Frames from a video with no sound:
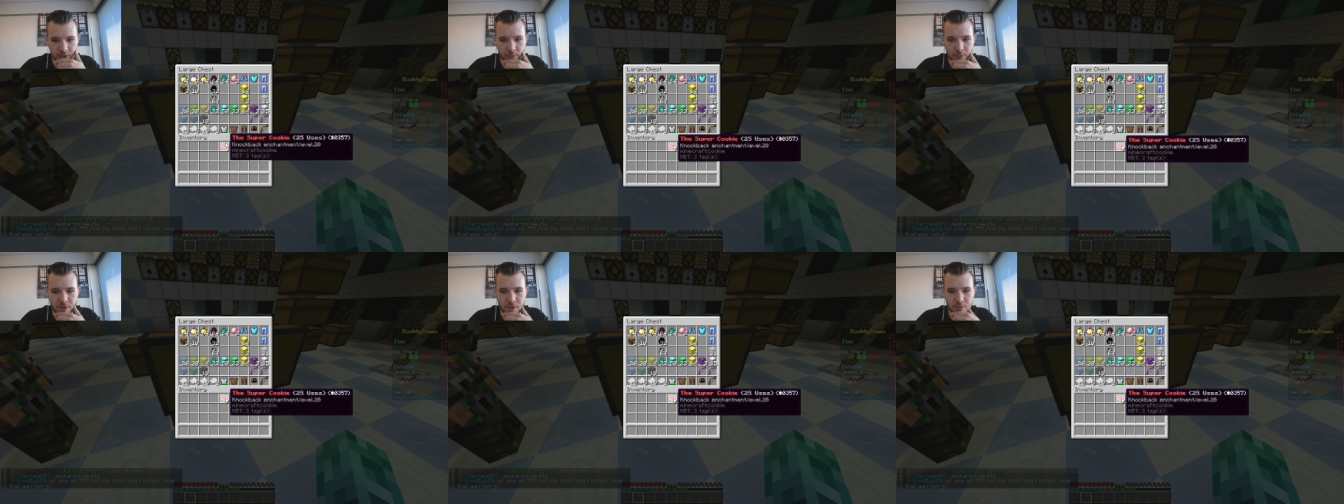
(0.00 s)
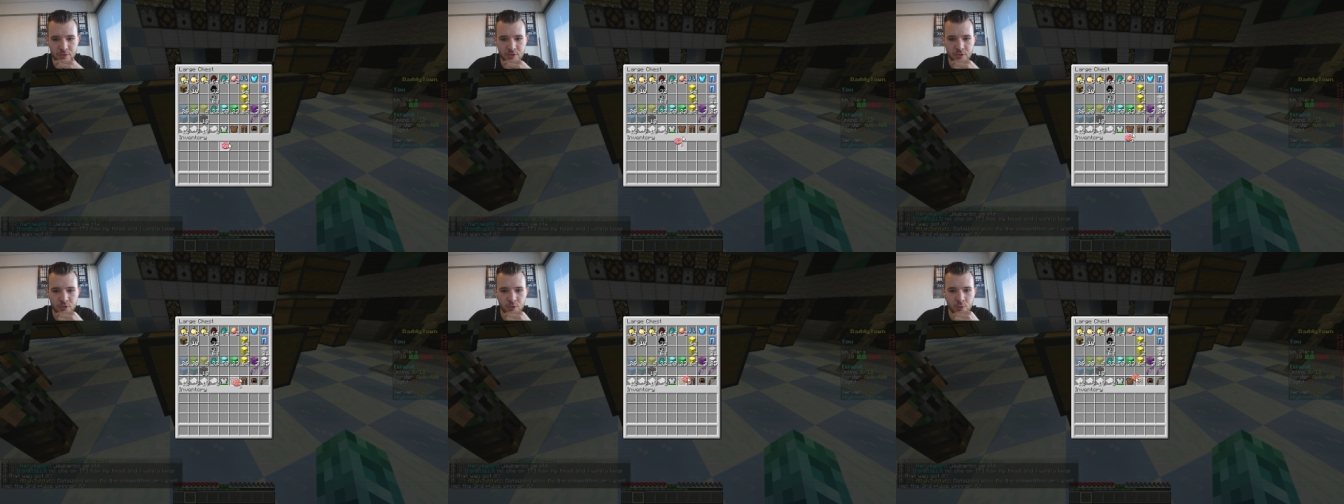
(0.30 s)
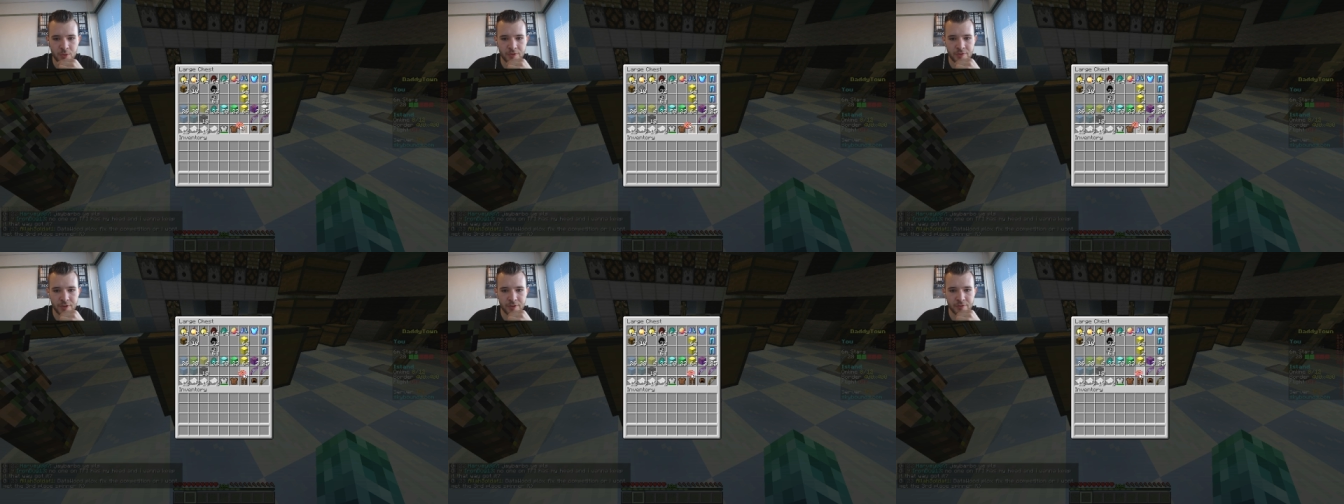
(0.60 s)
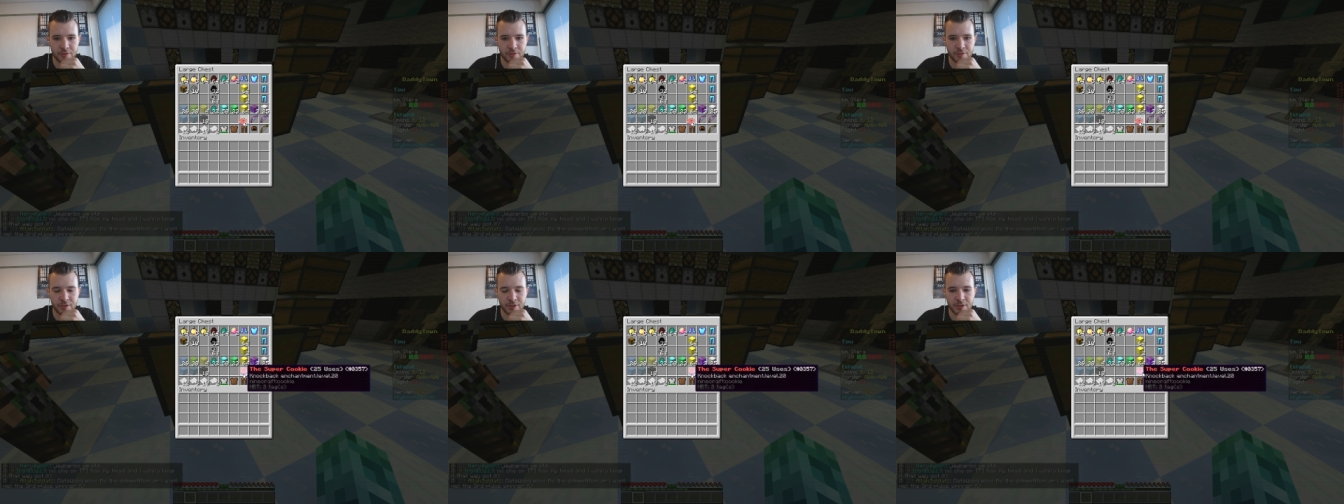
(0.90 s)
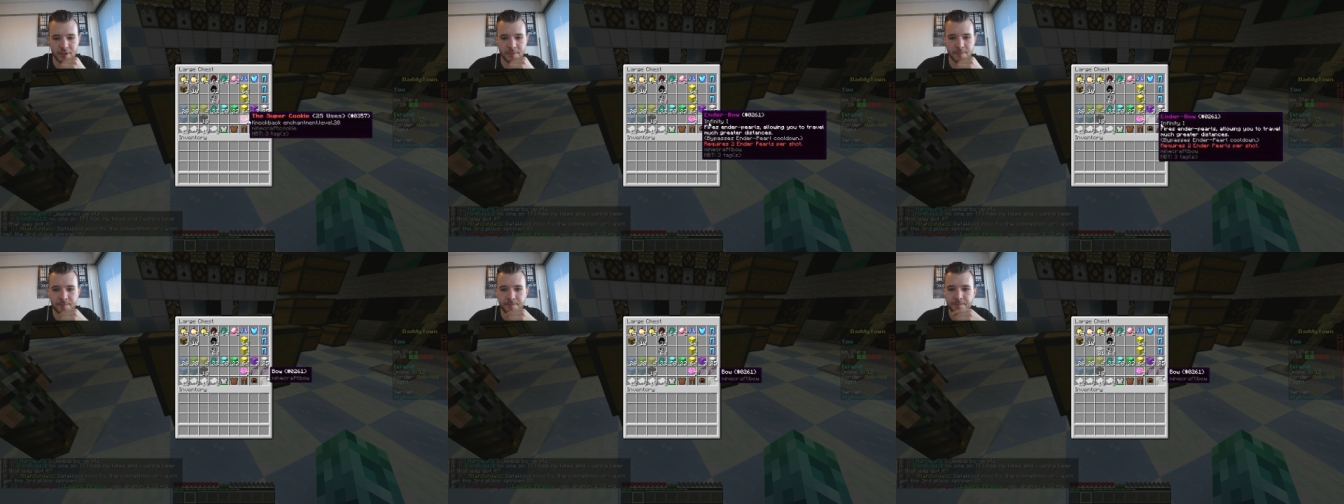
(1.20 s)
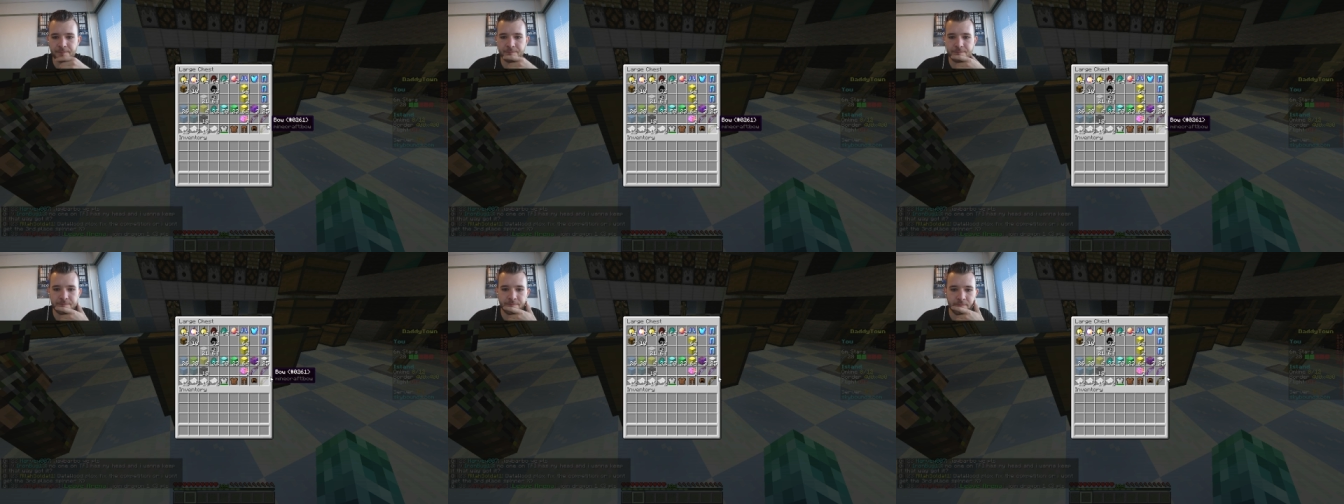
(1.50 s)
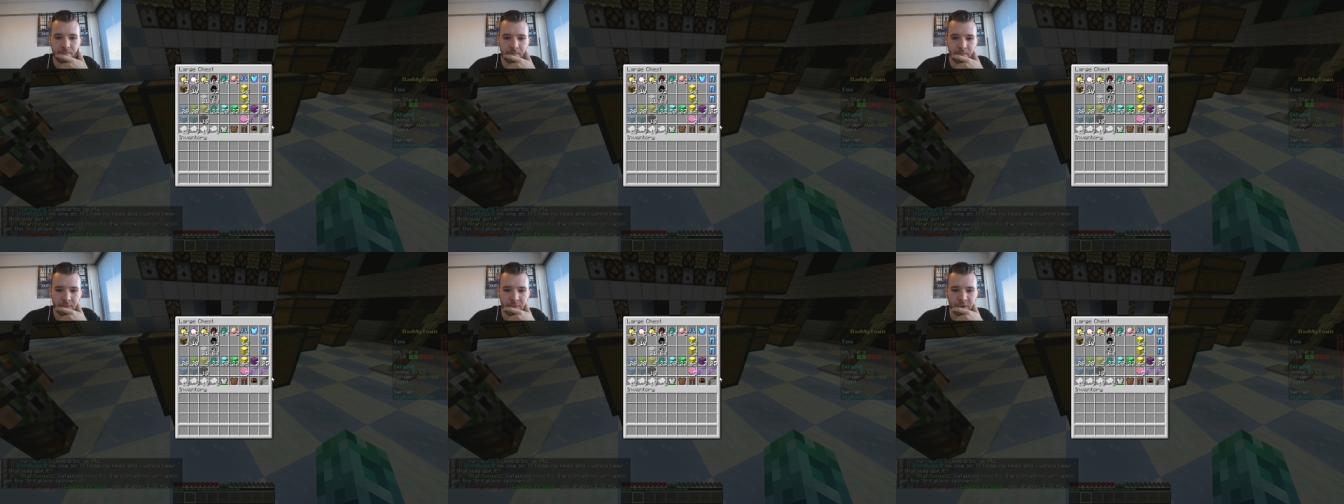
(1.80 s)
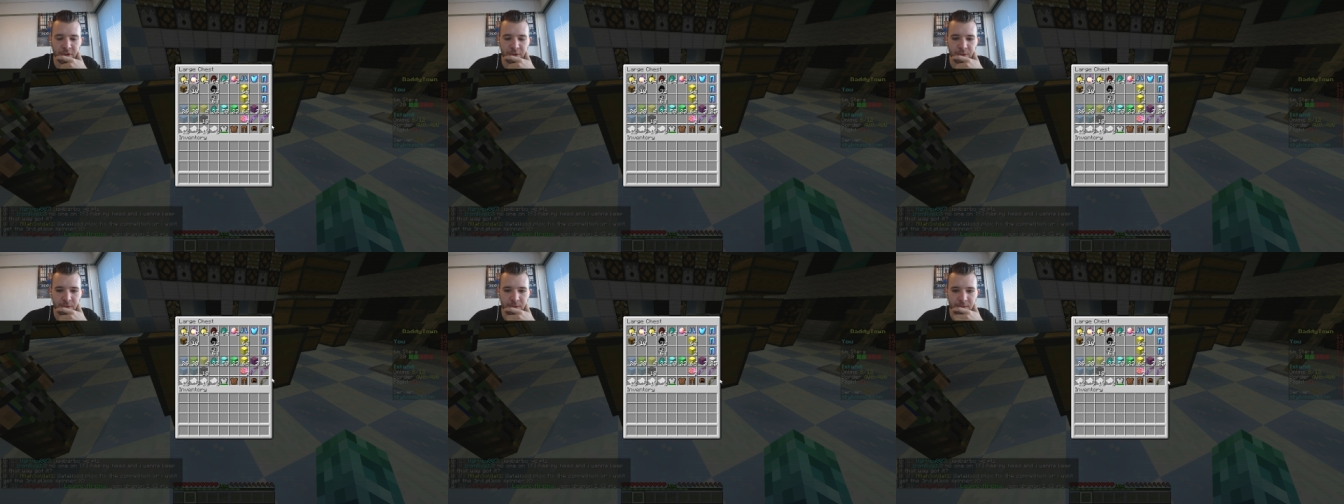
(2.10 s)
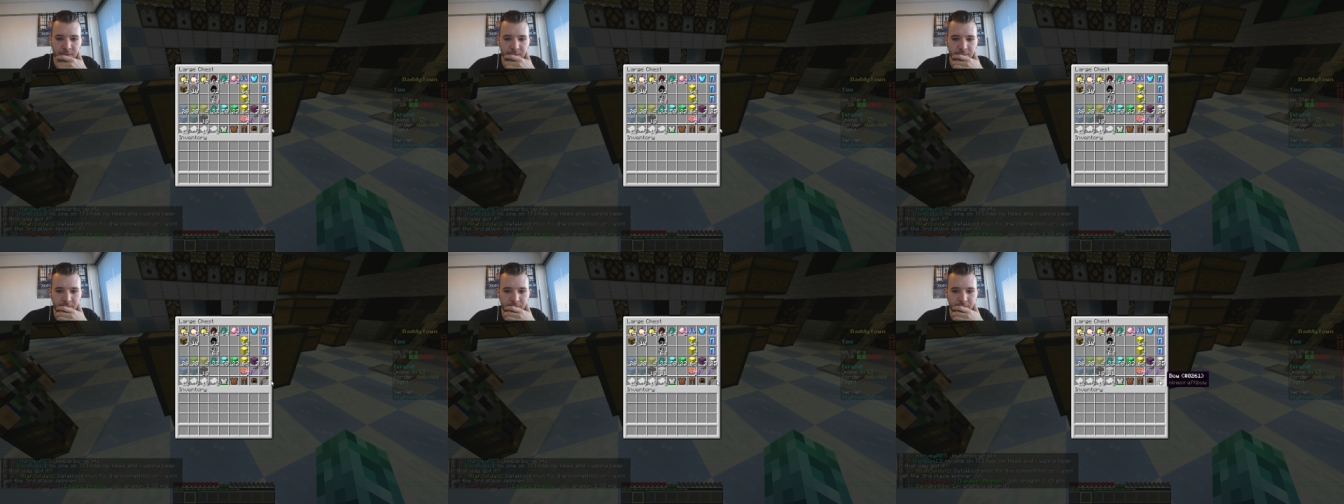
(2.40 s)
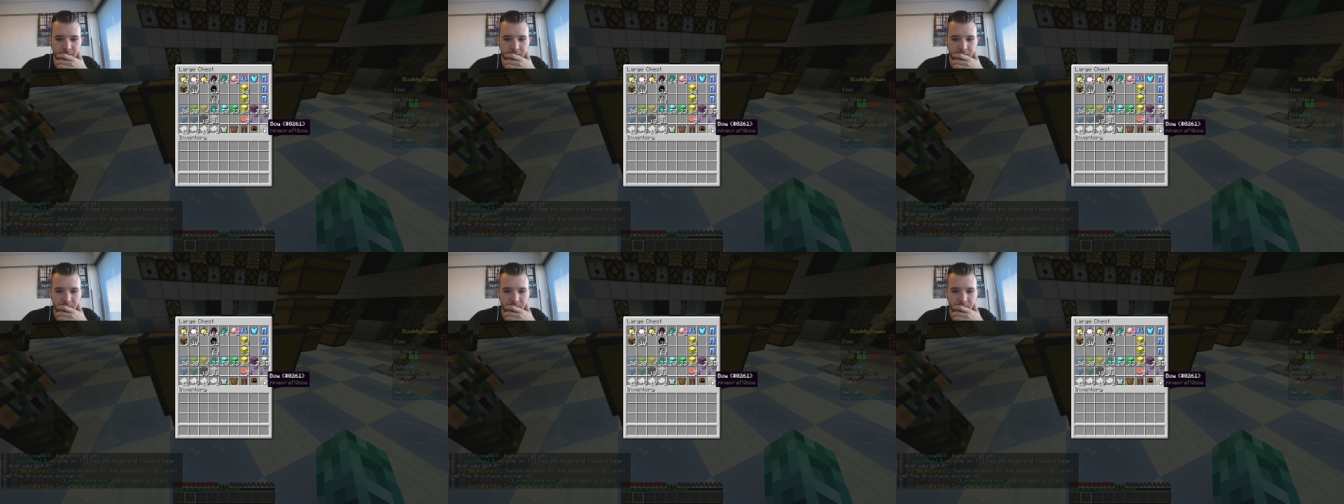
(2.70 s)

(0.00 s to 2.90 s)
what are we going to do with everything, though?